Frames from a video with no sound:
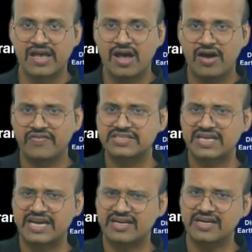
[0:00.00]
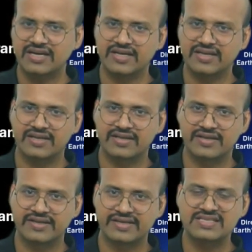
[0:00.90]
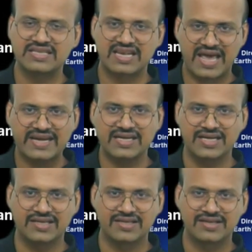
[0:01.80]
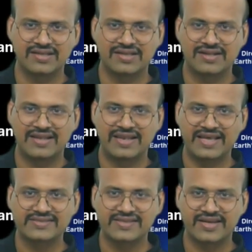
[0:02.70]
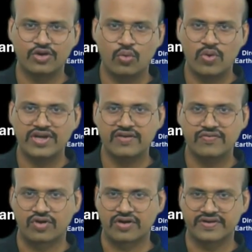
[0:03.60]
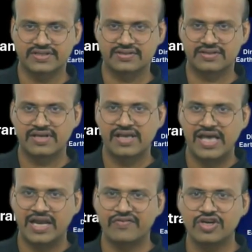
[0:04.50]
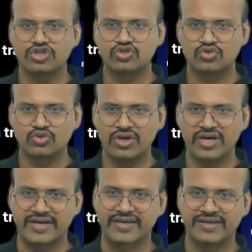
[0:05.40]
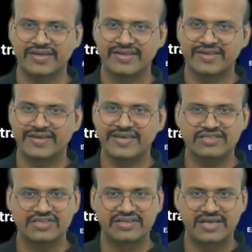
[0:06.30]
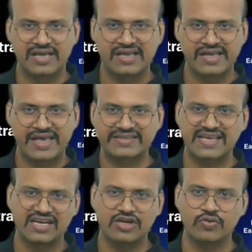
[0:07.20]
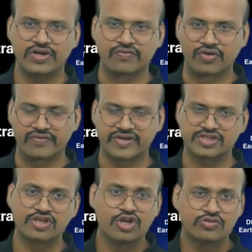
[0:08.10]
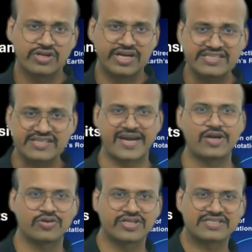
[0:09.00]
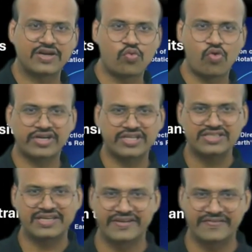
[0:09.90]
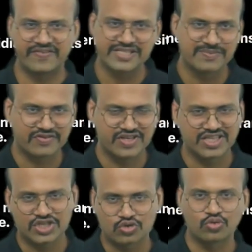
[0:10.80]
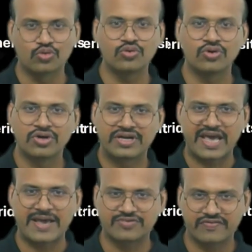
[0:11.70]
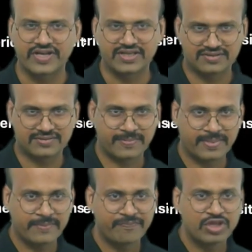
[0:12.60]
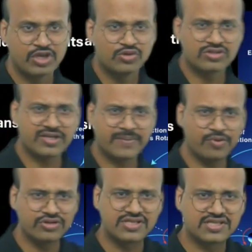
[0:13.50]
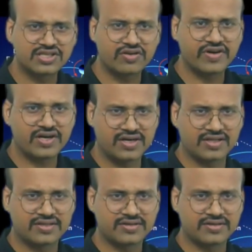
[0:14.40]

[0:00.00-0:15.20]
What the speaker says: Our sidereal day is slightly less than 24 hours and our solar day is exactly 24 hours. So let's try to understand what is the difference between these two types of days. So suppose this is our earth